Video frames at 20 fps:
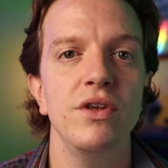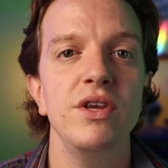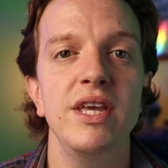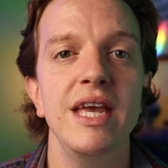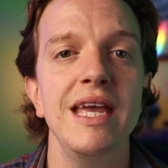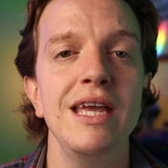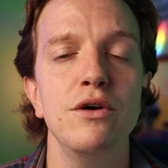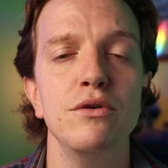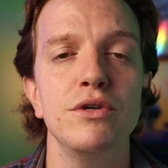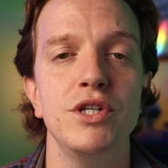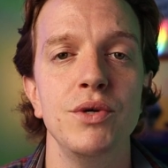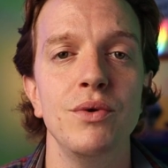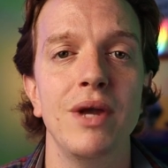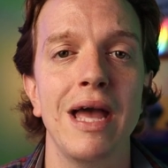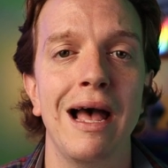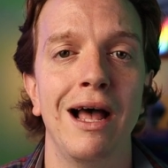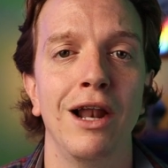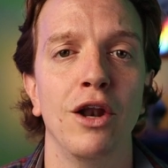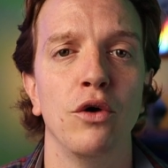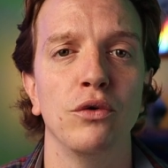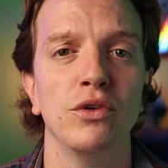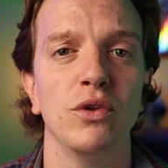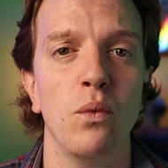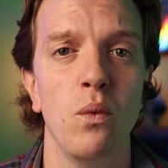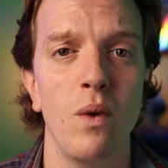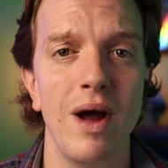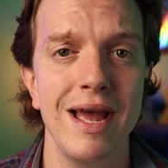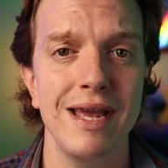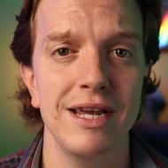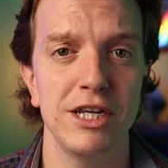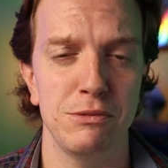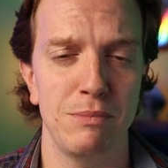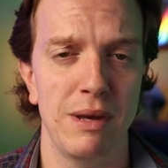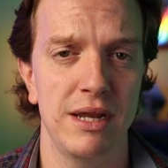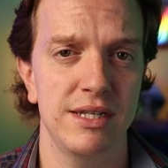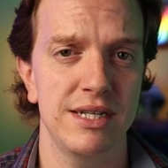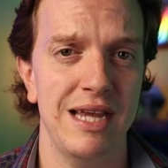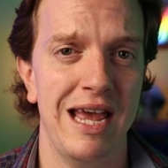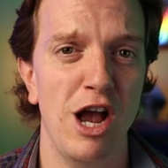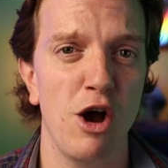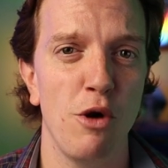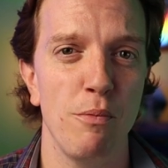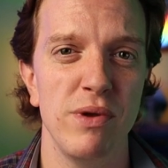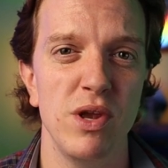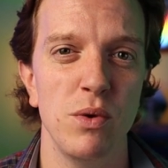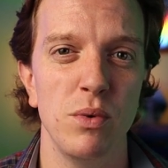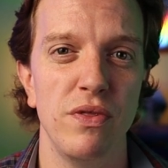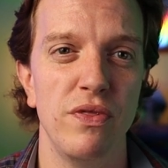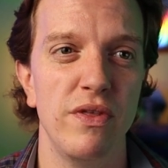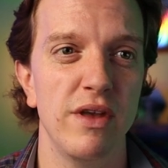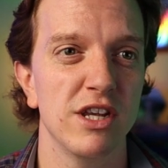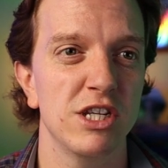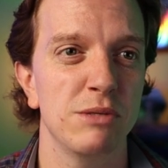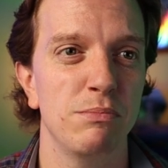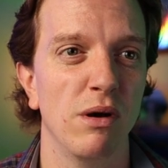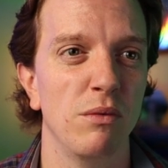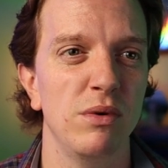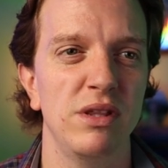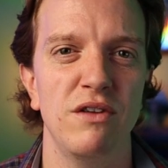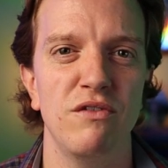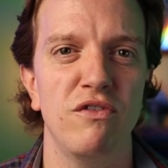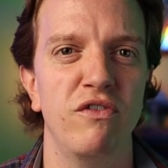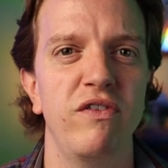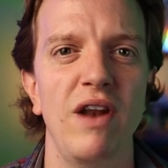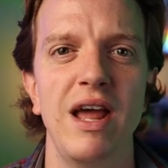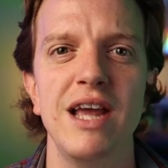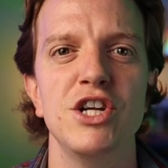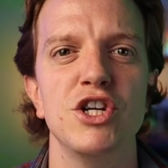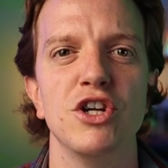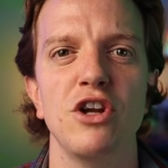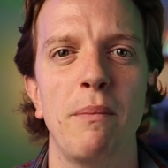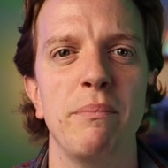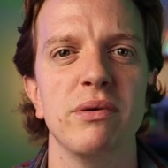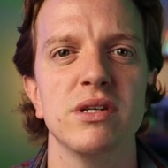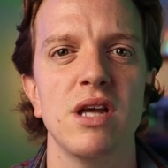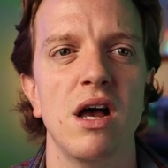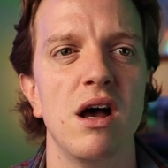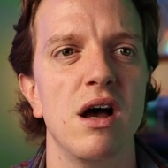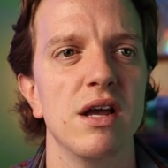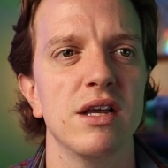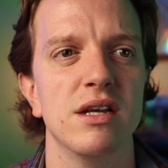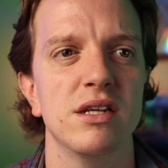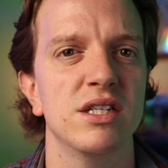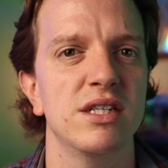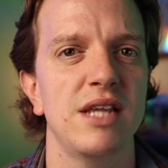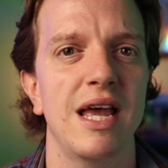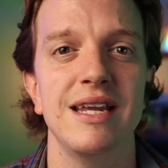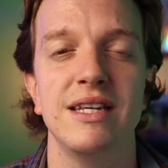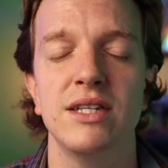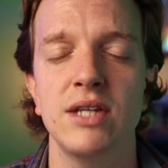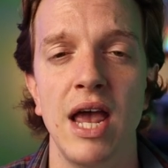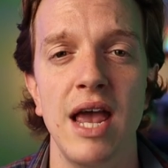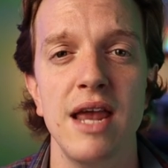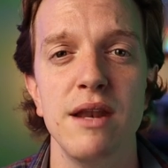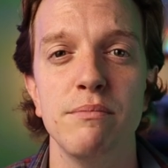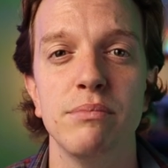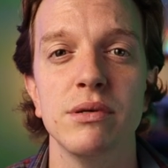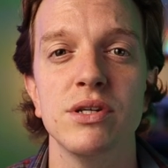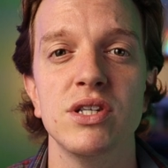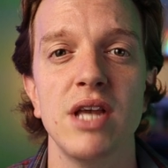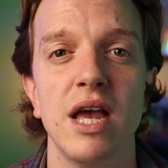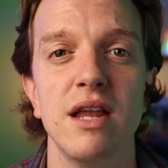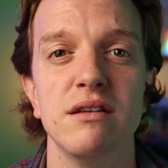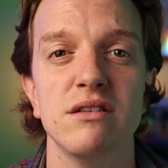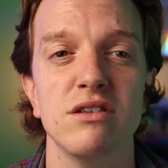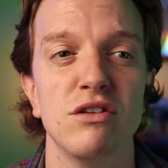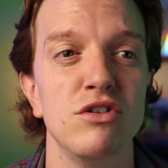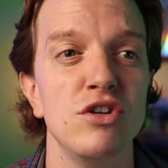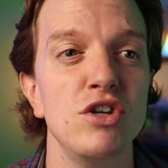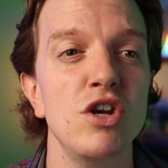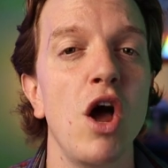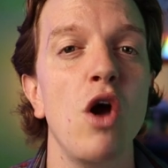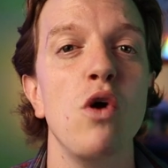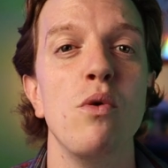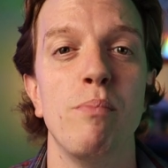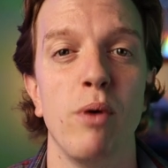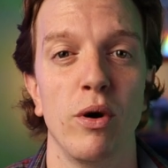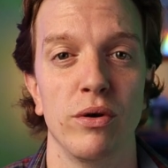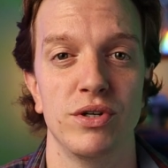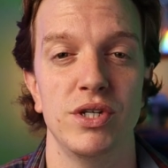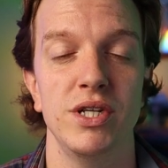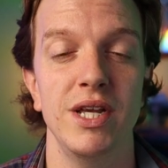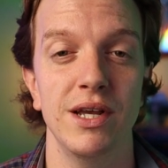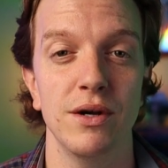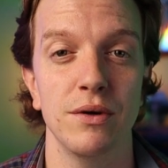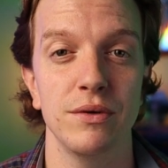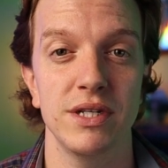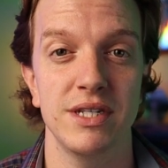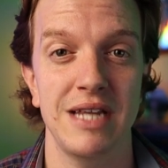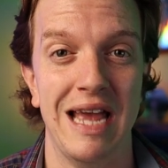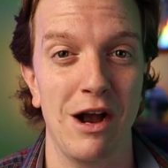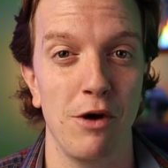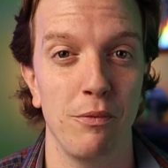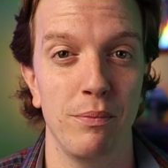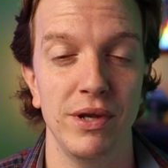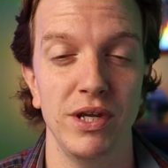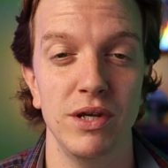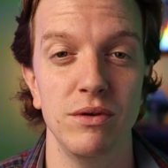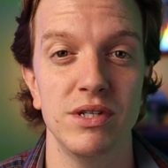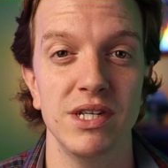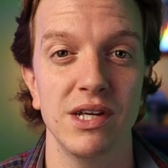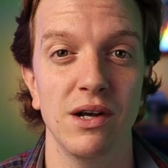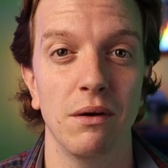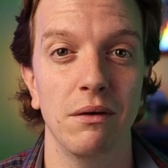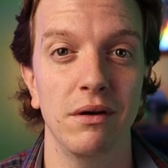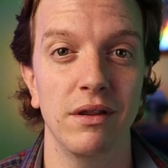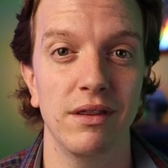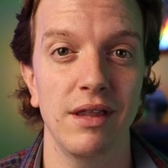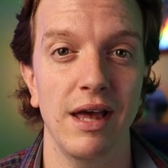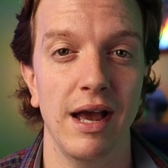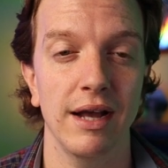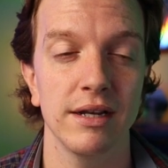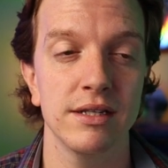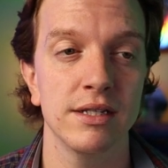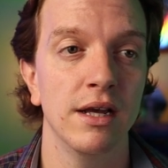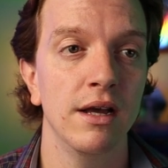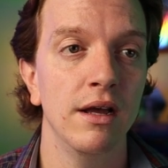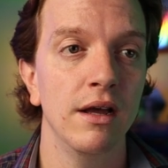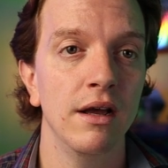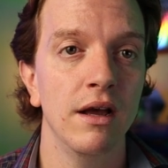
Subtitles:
The yield you get along the way is meant to help you with this, but with inflation up as high as, say, 10%, no bond yield is helping you deal with that.